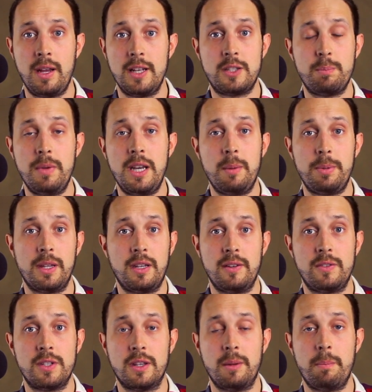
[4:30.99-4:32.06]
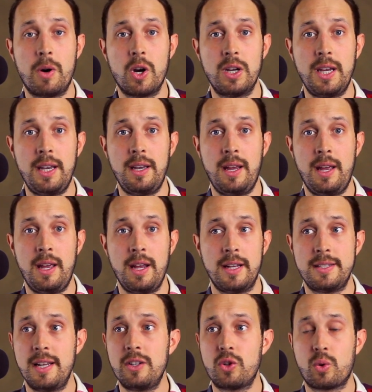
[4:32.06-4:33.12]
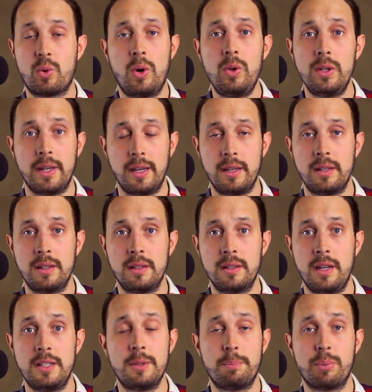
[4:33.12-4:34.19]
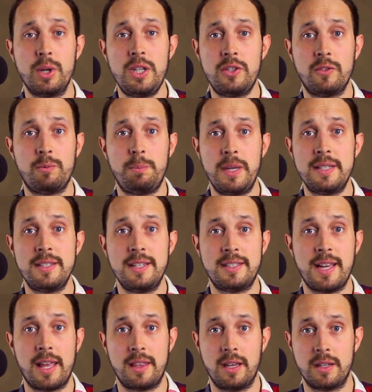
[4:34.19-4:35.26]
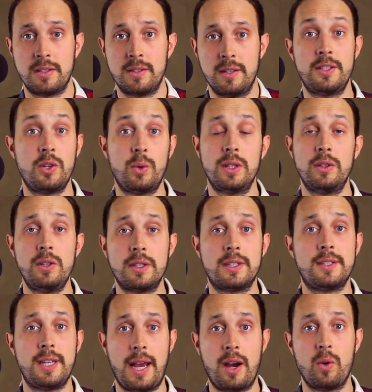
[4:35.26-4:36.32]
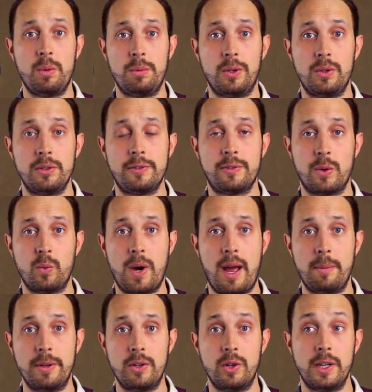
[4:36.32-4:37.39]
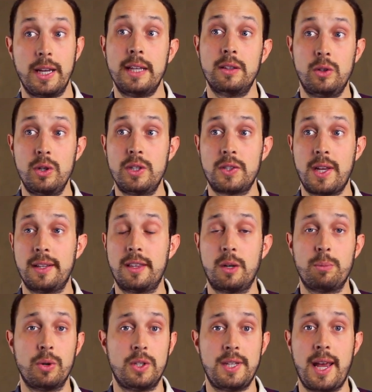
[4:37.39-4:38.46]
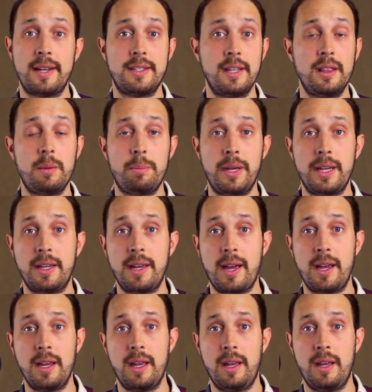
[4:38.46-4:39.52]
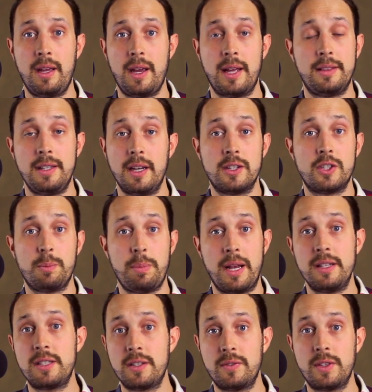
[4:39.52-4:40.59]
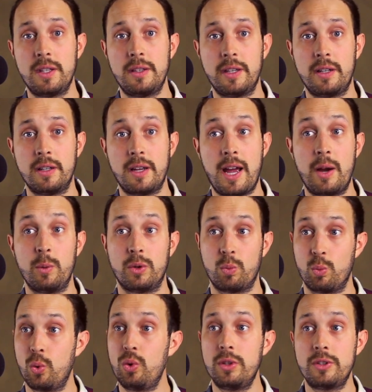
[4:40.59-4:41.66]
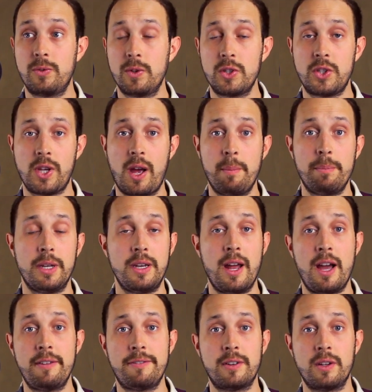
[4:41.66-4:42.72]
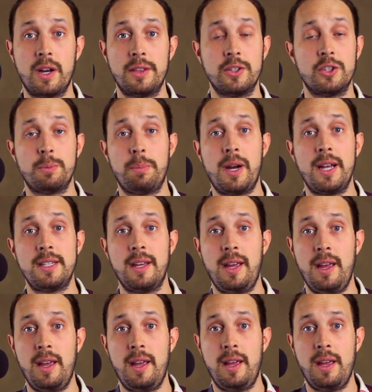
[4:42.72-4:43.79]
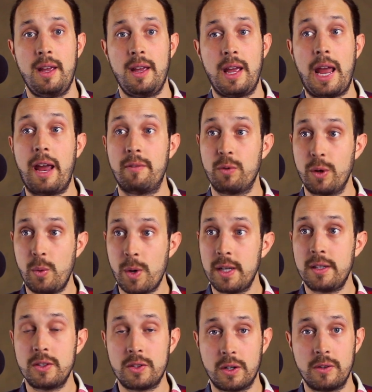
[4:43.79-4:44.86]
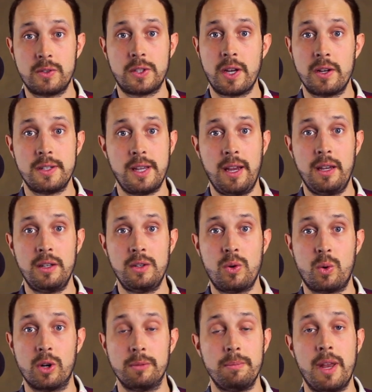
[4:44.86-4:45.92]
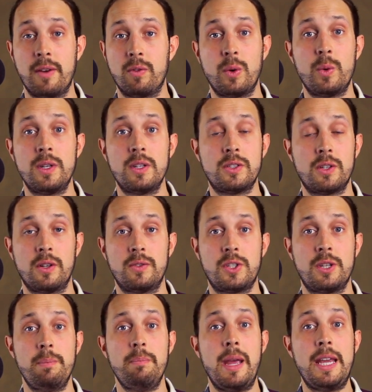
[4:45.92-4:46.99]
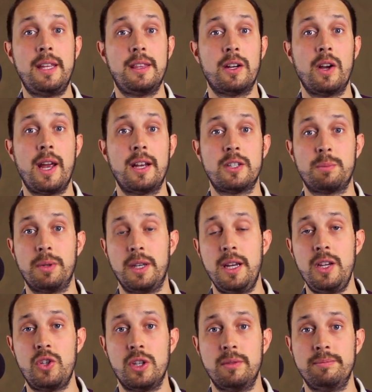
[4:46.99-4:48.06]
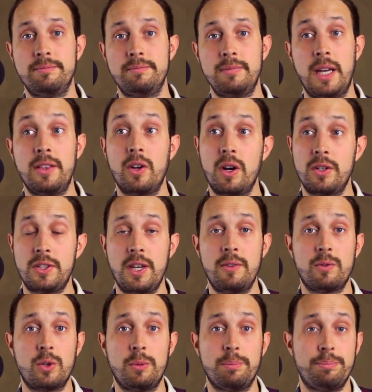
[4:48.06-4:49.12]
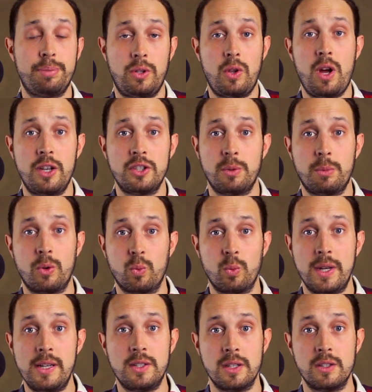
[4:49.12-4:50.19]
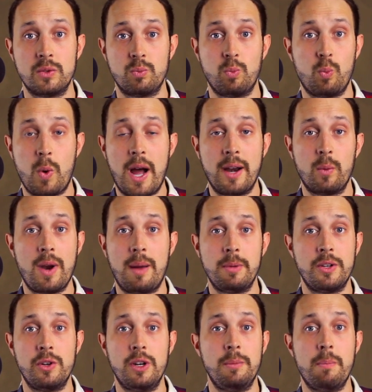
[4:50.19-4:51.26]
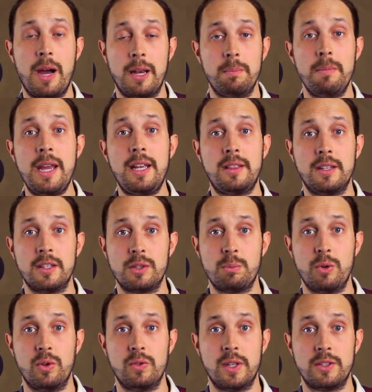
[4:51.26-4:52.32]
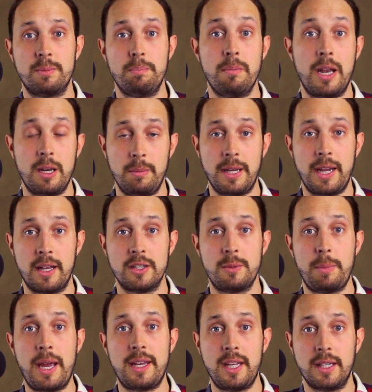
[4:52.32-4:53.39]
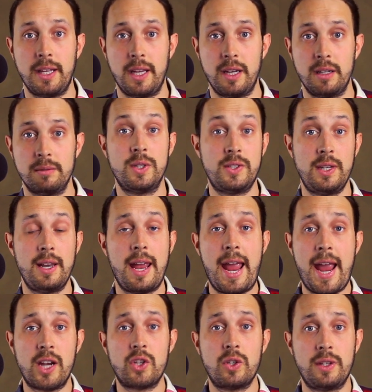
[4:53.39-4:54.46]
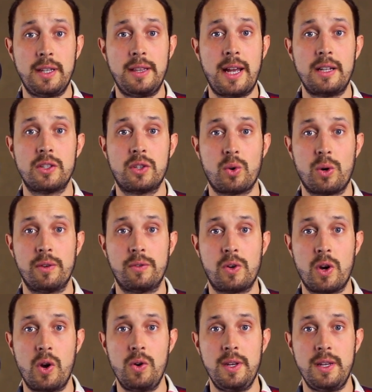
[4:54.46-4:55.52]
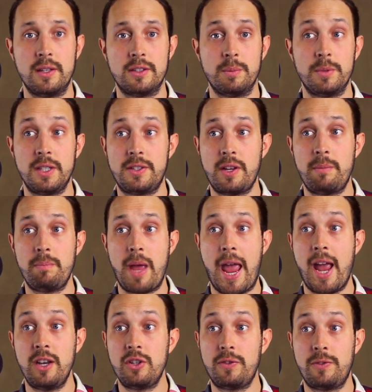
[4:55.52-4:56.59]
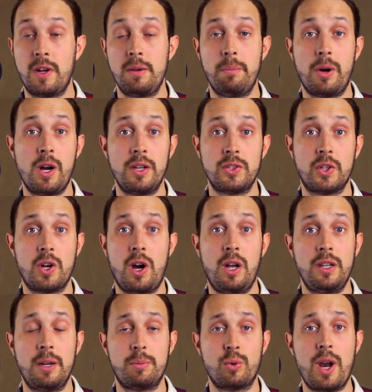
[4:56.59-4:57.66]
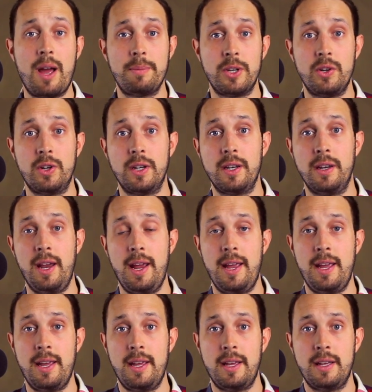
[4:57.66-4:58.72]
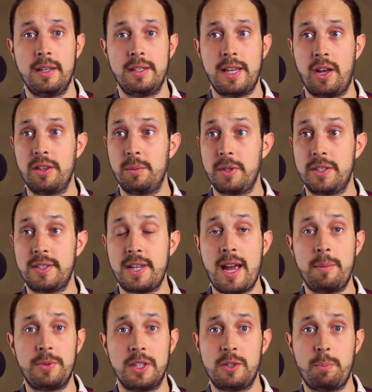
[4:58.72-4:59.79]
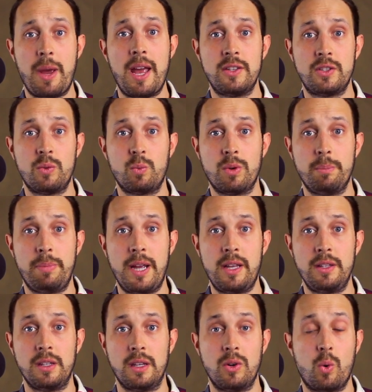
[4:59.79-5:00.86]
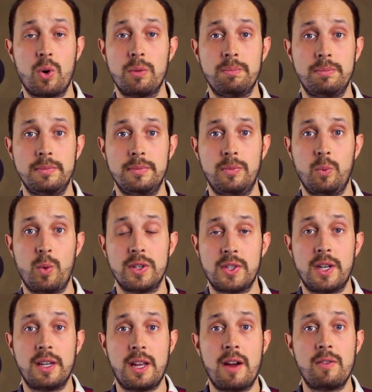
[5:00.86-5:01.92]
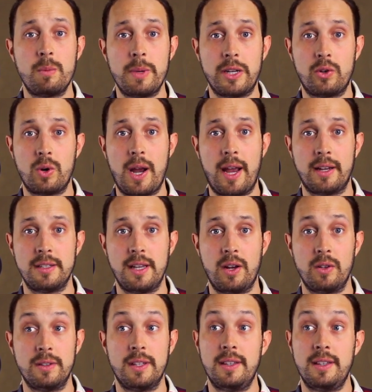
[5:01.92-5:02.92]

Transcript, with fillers: It's manipulative to the market. It's not trolling. It's a breach of business ethics. And so it looks terrible for Robinhood. It looks like they're protecting the big guy at the expense of the little guy, with rules for some but not for others. But everyone deserves their day in court. Everyone deserves to make their explanation. And there are several plausible reasons why Robinhood might make this move, as many began speculating. Was it actually that sort of cronyism? Did some hedge fund boss call up Robinhood and tell them to stop this peasant rebellion? Or Was it a government crackdown?